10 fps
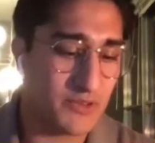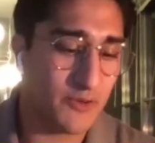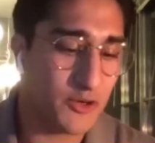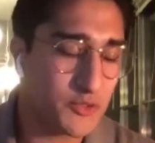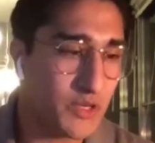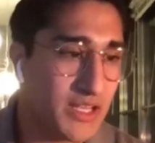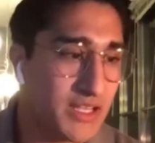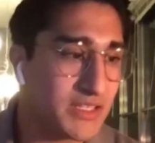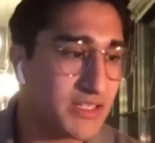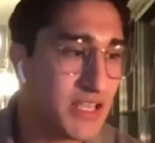The first one
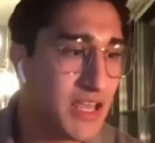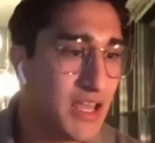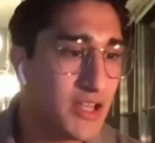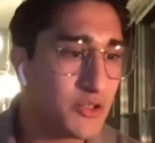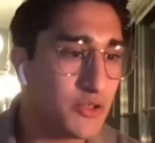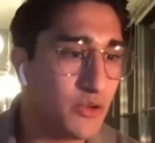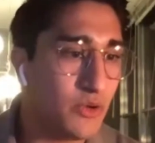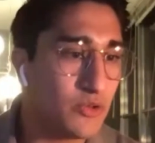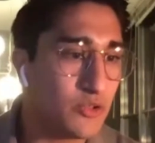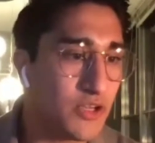is
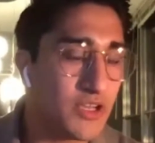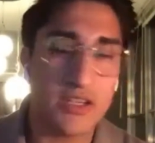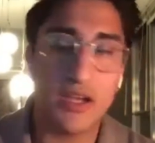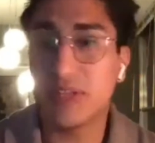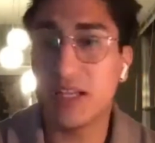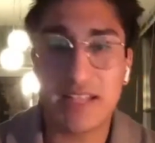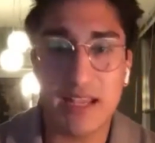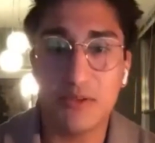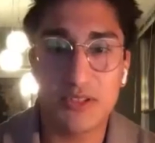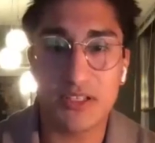to just update
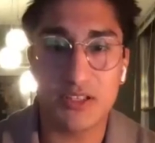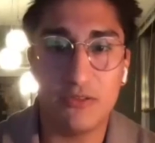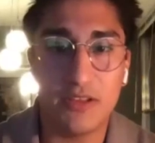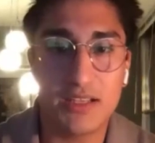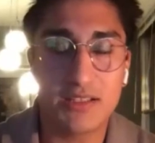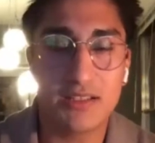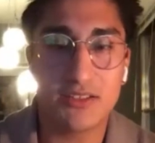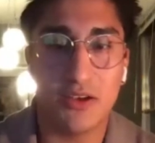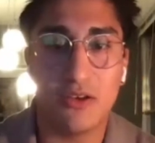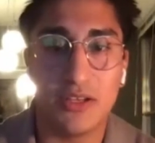tables in Snowflake.
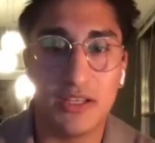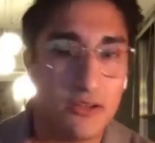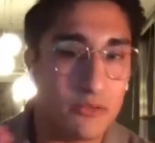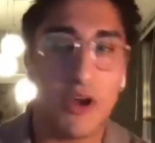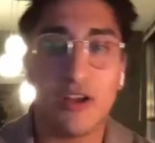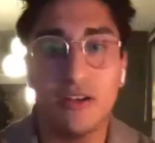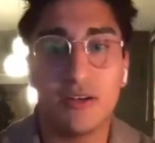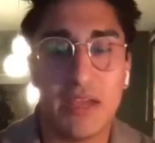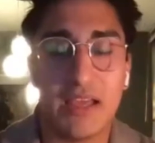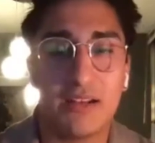So it'll run
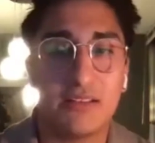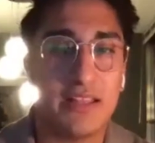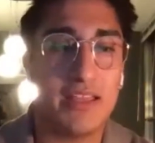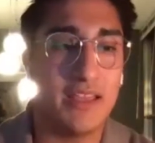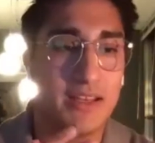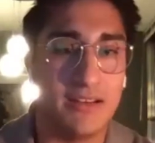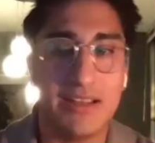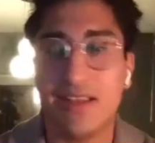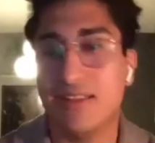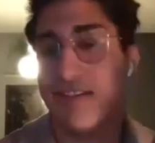automatically and
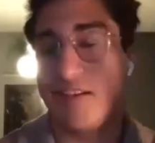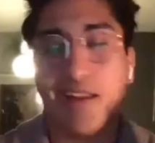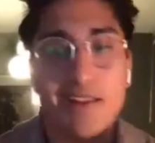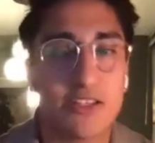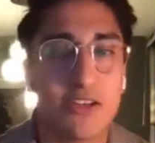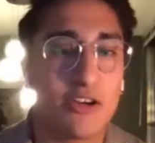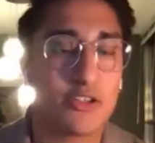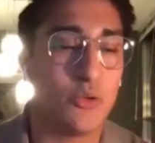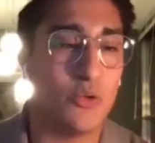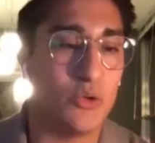either
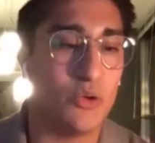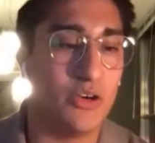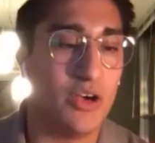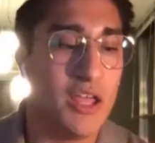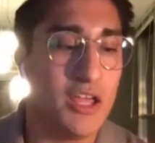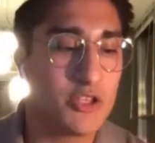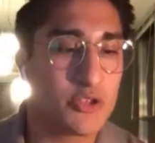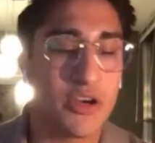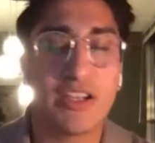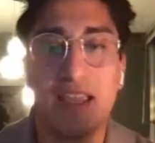insert or
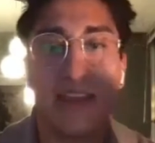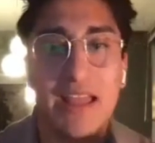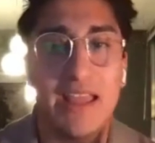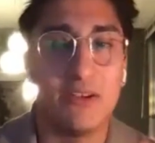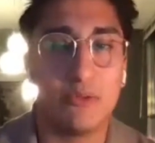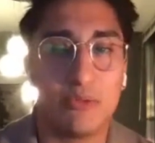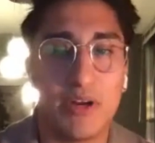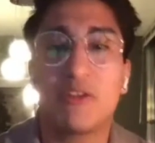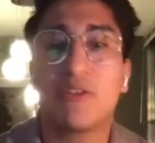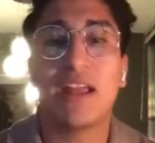truncate and
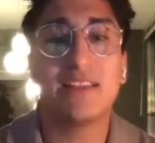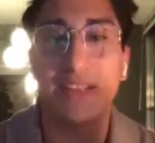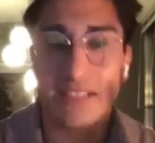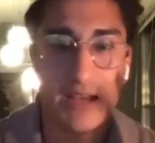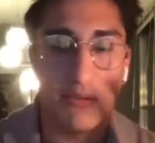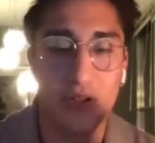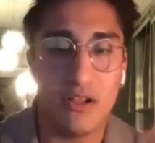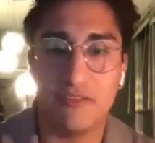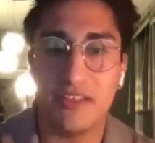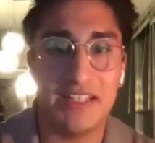recreate the
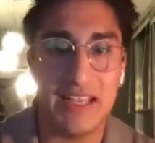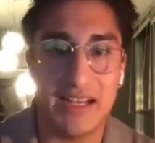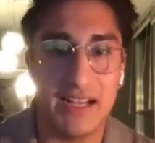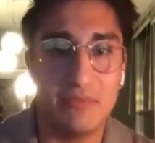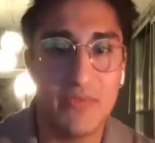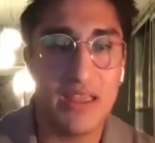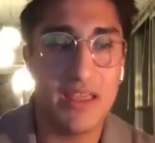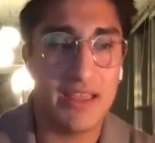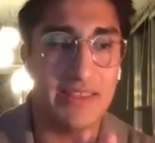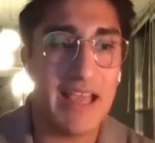table of the data.
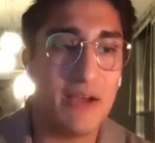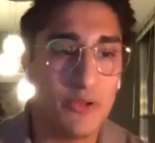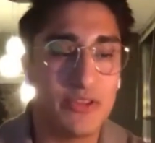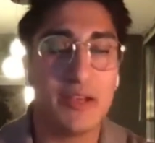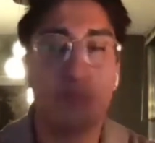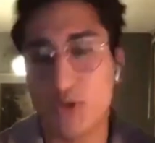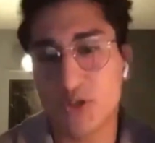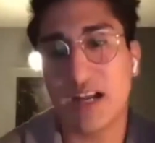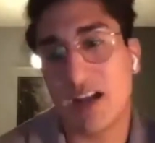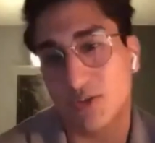And that will then
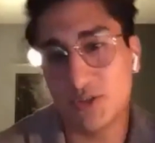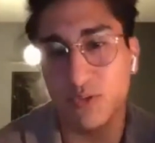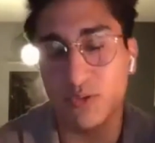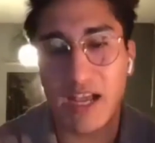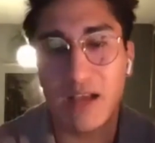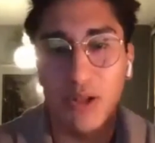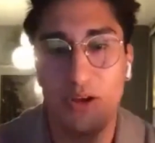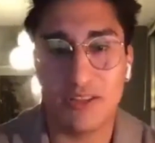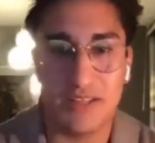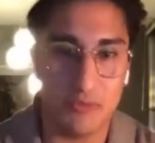push it out to
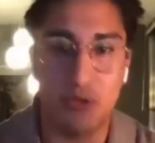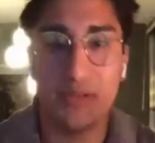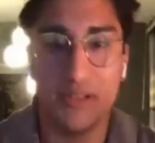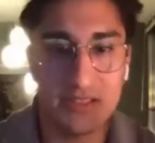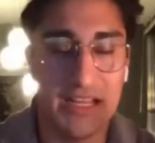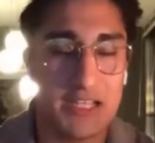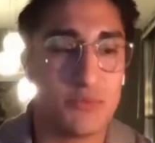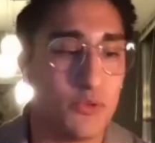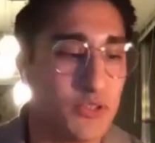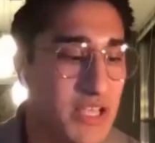Tableau, and then we'll build the
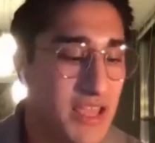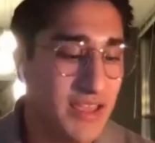dashboards.